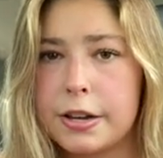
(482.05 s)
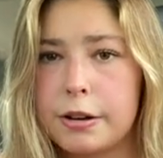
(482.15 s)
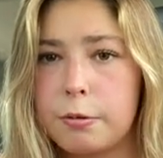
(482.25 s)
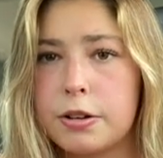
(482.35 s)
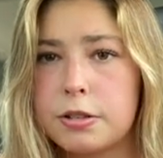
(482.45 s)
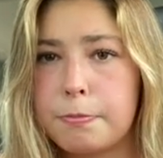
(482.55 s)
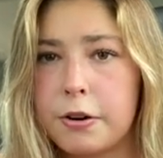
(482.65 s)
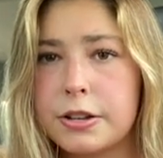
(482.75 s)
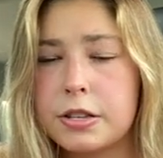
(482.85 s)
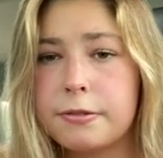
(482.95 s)
It was
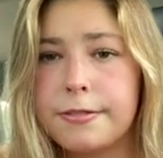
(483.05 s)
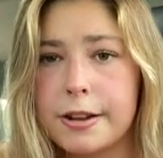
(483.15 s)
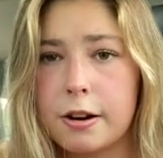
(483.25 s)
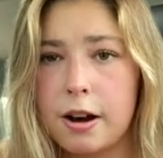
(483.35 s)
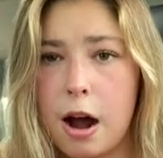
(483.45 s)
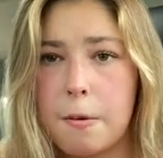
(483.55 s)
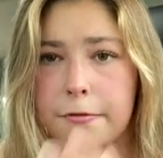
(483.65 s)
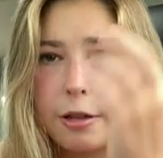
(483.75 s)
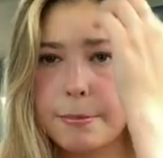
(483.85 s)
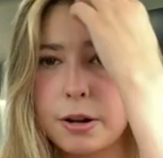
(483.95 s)
pretty severe how
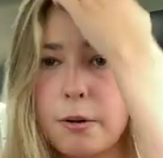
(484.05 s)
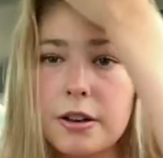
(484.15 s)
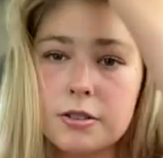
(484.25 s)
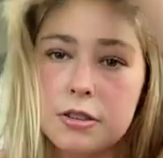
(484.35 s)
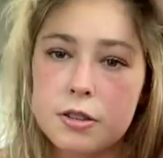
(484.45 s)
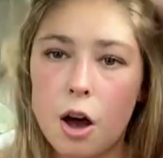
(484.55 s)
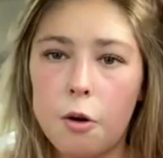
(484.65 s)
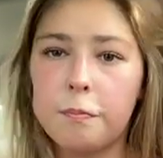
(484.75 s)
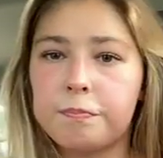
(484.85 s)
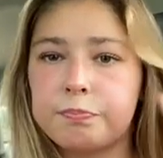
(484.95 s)
inflamed it was.
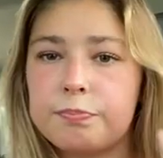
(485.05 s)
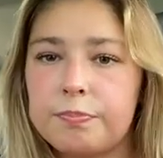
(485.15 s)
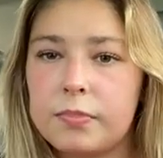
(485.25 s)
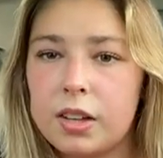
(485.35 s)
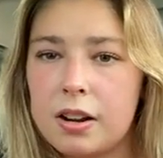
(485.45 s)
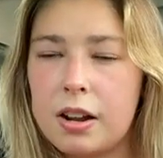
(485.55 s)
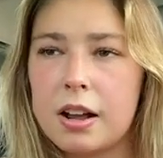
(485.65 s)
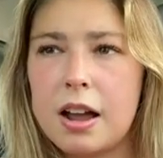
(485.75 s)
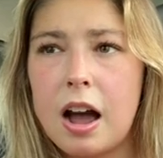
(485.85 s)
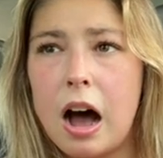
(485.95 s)
So
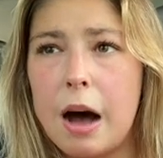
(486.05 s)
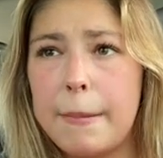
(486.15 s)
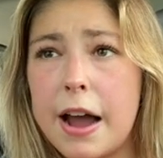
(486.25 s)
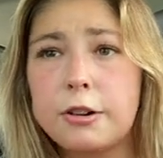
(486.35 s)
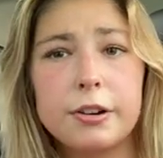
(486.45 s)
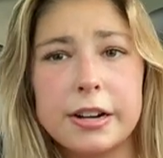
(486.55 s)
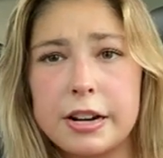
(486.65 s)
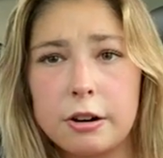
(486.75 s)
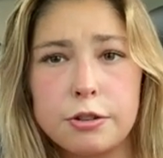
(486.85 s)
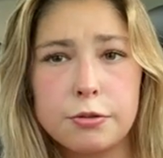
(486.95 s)
um, I couldn't
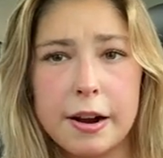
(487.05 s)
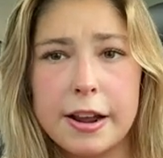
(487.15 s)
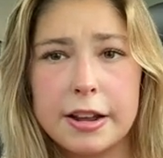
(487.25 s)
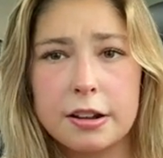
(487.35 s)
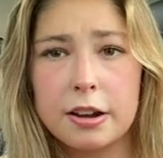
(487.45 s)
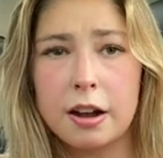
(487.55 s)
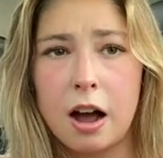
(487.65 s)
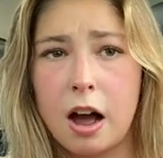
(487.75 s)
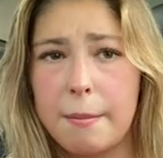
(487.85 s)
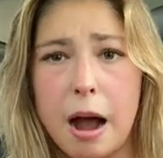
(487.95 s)
eat or drink.
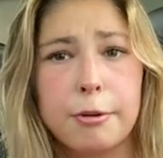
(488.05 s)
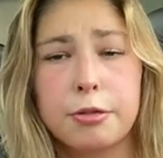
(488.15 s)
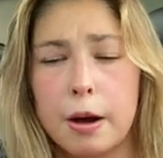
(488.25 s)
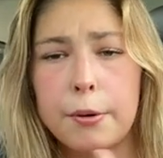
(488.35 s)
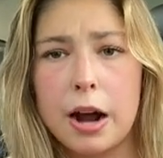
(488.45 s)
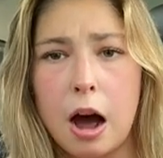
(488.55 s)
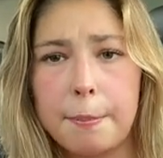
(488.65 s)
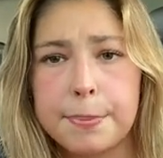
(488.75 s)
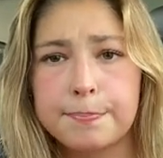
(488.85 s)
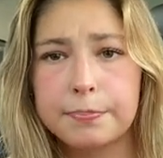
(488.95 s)
Um, I would throw it
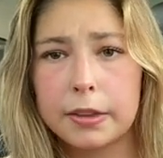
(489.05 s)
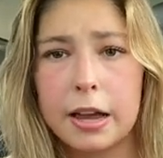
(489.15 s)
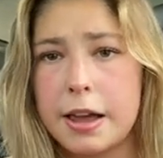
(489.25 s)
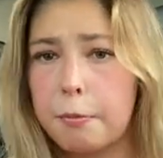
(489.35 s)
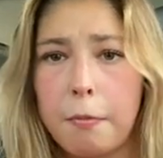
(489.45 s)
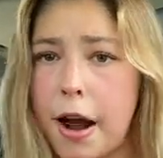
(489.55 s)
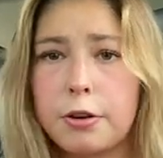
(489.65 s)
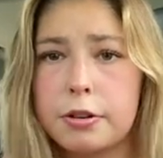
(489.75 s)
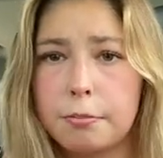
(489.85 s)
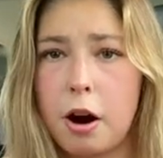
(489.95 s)
up. It, I
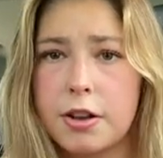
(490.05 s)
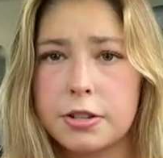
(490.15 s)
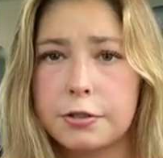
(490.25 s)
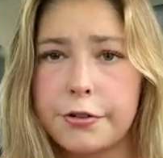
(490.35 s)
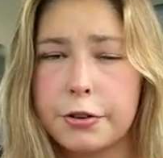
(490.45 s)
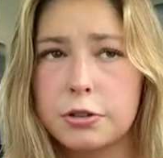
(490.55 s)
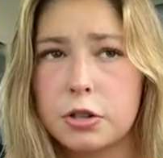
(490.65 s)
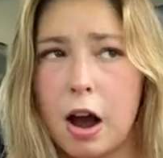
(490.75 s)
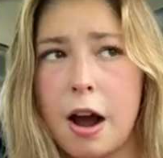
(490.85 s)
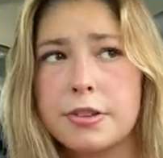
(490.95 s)
couldn't process food.
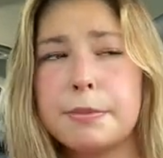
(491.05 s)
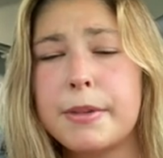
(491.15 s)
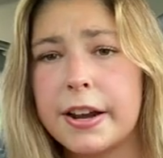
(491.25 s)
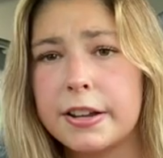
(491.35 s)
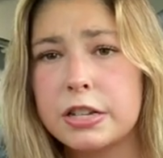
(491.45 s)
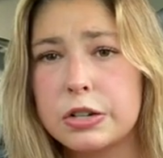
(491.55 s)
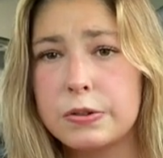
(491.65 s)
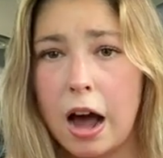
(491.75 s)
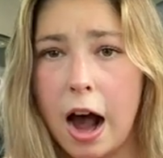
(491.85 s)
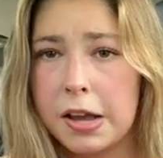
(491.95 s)
So I was admitted to
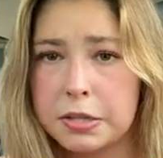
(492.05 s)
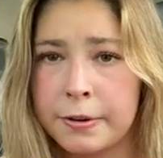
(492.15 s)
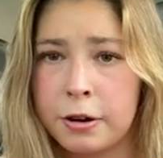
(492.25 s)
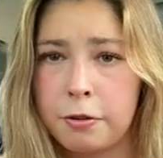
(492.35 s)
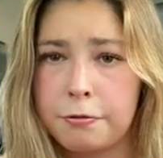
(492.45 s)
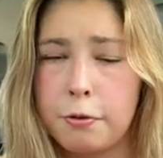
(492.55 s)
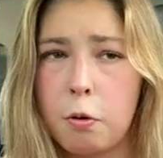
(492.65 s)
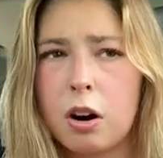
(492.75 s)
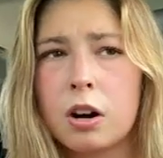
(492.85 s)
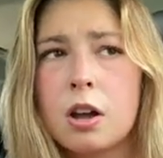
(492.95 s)
the hospital
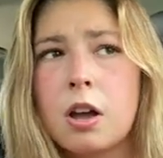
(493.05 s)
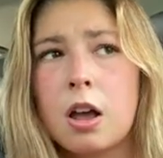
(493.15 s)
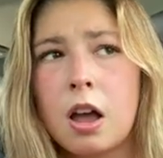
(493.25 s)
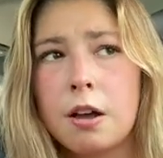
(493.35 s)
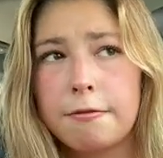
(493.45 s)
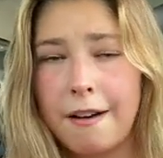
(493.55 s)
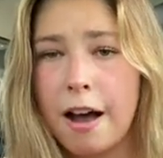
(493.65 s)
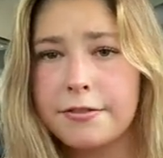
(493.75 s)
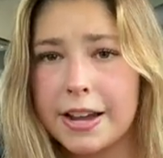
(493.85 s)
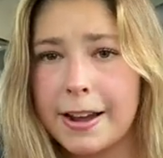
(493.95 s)
for
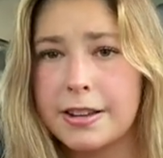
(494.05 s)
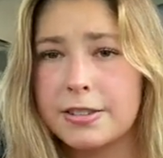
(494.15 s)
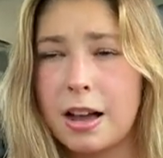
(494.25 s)
five days.